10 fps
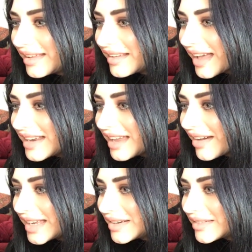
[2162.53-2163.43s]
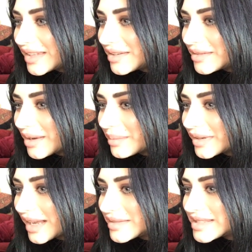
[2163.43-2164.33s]
And now I know that you do not
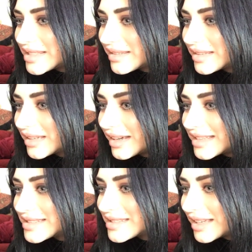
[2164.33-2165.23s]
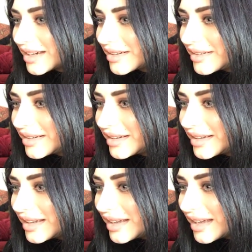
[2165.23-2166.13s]
pronounce this the as the
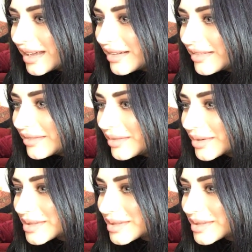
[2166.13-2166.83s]
vocals.